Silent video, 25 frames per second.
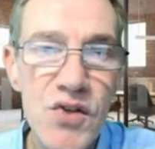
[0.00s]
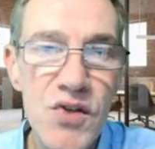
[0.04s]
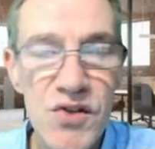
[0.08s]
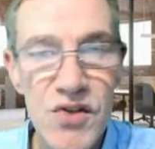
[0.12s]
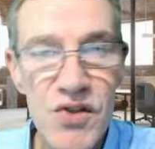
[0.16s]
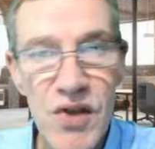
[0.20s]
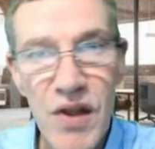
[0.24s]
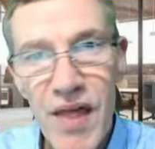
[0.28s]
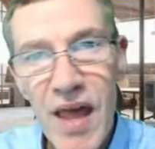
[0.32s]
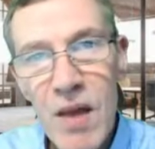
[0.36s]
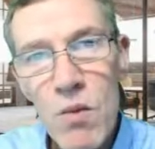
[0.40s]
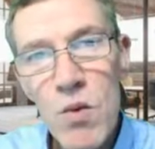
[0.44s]

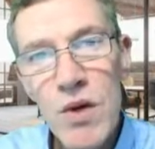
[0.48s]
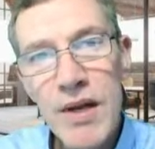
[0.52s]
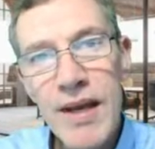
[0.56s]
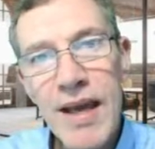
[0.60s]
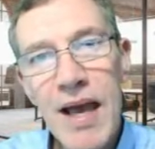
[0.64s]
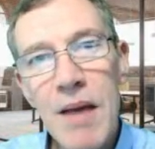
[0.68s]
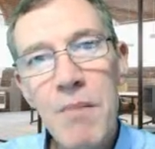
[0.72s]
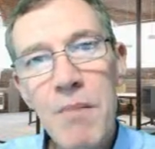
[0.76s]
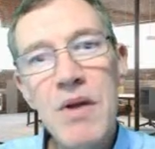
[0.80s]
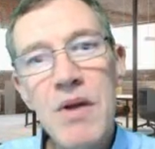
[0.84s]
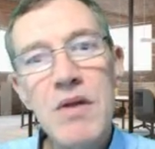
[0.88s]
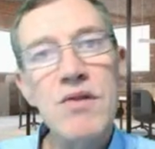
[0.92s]
So they would
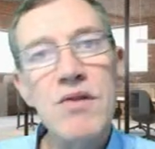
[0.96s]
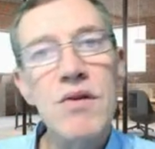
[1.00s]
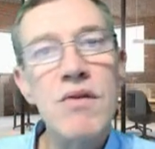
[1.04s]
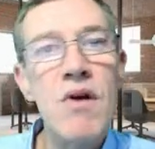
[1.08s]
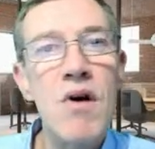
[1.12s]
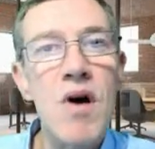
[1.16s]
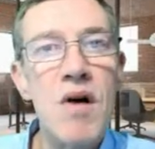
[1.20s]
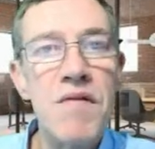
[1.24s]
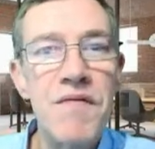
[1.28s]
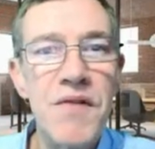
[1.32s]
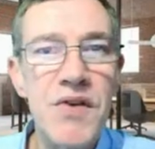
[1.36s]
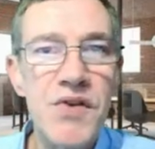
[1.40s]
come into
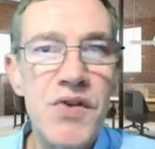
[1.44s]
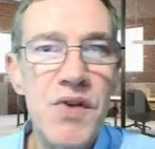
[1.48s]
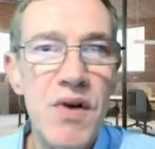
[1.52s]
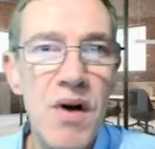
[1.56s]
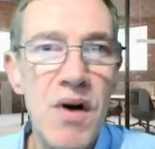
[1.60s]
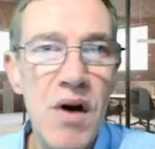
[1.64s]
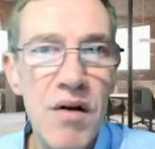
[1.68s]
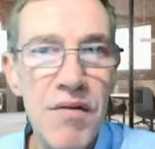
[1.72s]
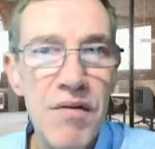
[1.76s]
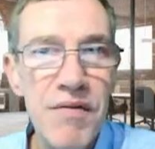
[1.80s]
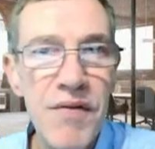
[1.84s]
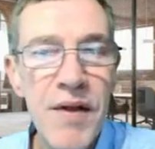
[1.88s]
the office
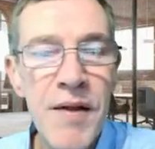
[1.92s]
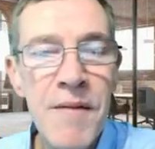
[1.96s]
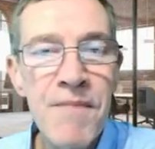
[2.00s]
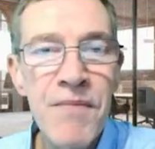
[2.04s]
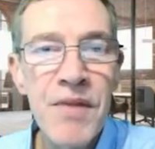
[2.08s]
of